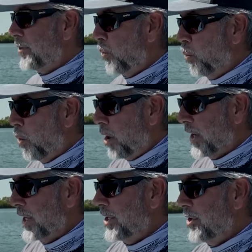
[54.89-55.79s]
walk
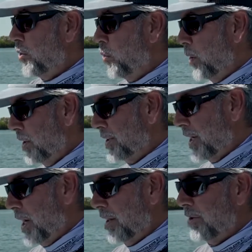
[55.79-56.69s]
it, where it's
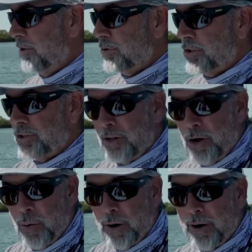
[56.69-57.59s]
a little
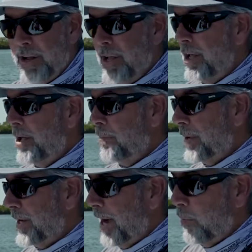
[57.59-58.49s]
slower,
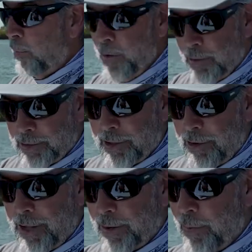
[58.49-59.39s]
but not real slow like